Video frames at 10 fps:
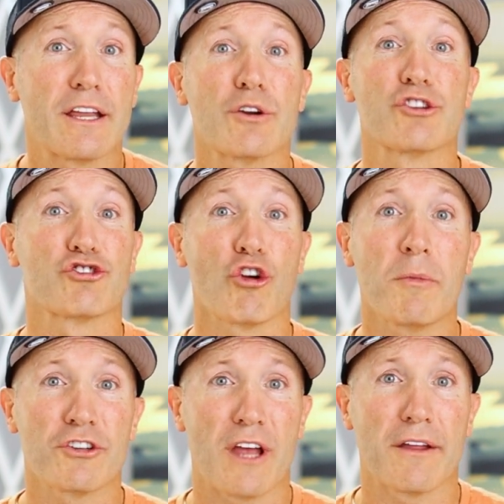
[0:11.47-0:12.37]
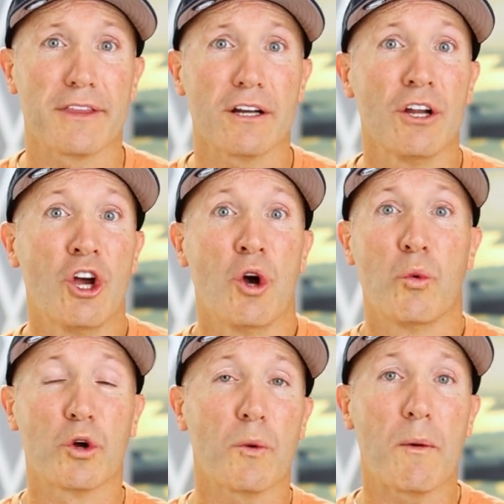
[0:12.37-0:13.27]
There is so much out there.
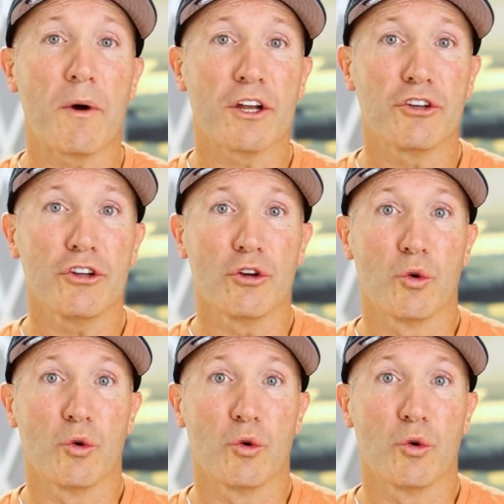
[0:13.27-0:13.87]
What do I want to do?